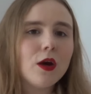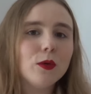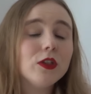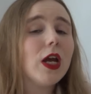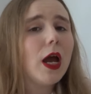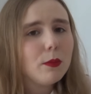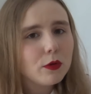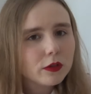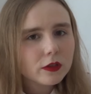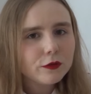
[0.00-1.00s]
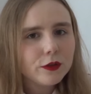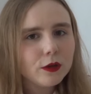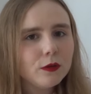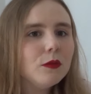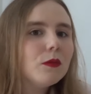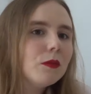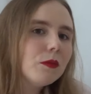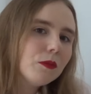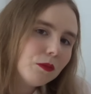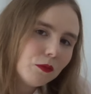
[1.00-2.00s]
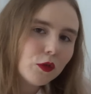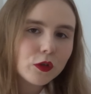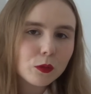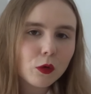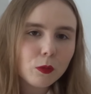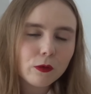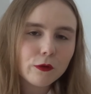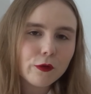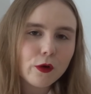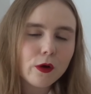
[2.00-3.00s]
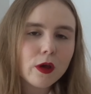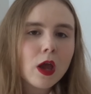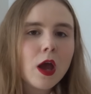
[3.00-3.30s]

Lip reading: which I personally think would the mold prefer,